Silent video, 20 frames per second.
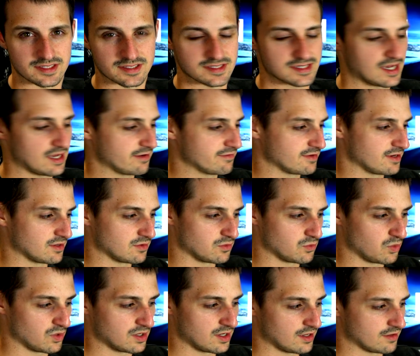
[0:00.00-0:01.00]
is kind of a
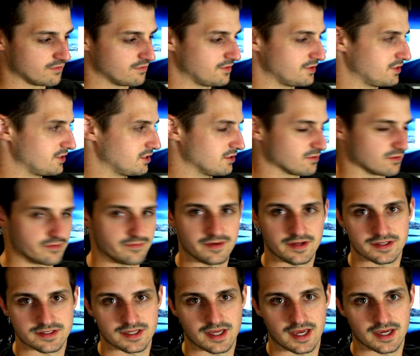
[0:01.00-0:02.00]
one-off video for
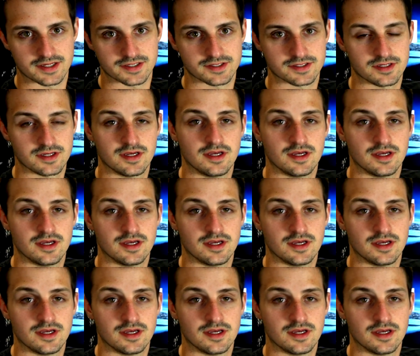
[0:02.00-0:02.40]
PhysX.